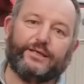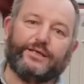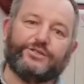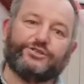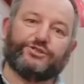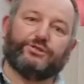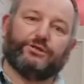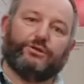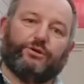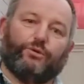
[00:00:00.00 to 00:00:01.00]
is just
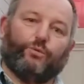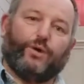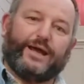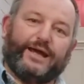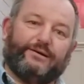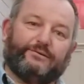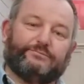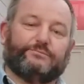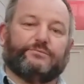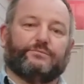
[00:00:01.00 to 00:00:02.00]
weigh out
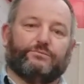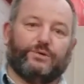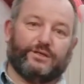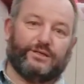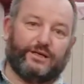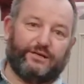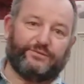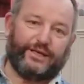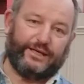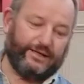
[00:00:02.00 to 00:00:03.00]

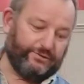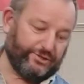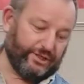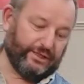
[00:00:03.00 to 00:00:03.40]
1.5 kilos,